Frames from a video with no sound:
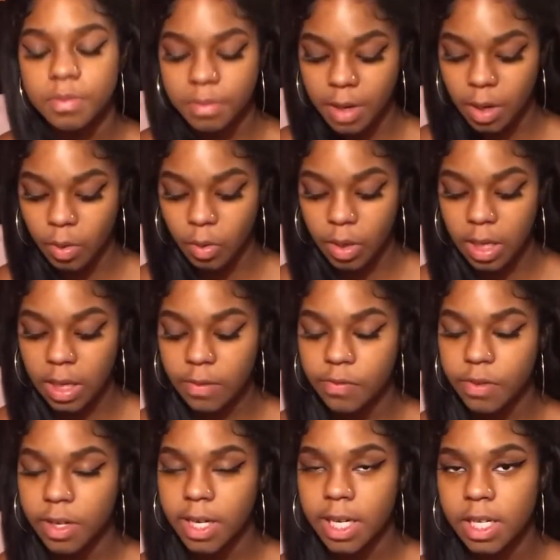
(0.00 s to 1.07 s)
my weave
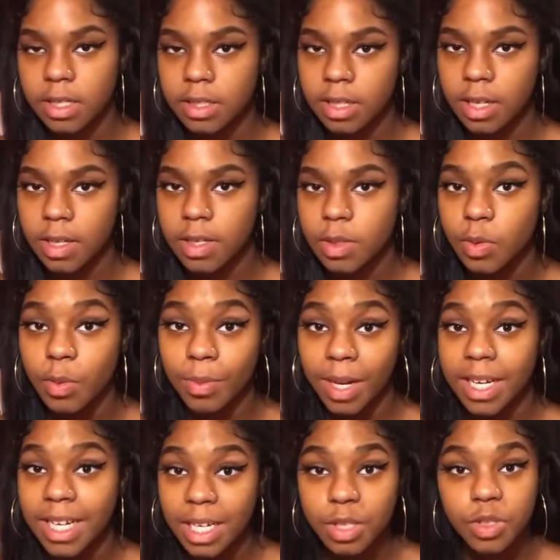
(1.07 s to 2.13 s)
for hairstyles with
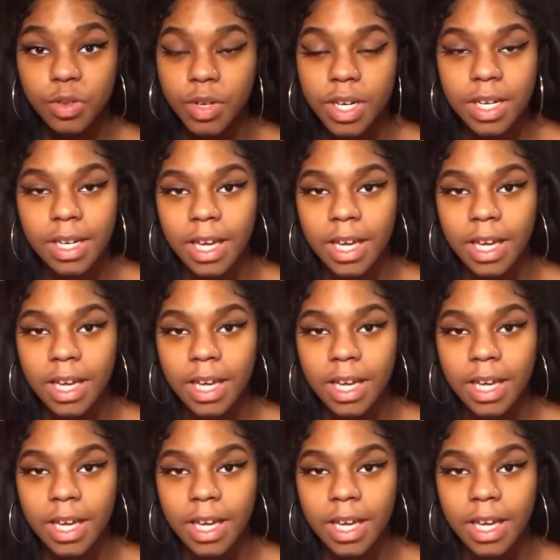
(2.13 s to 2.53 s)
my natural hair.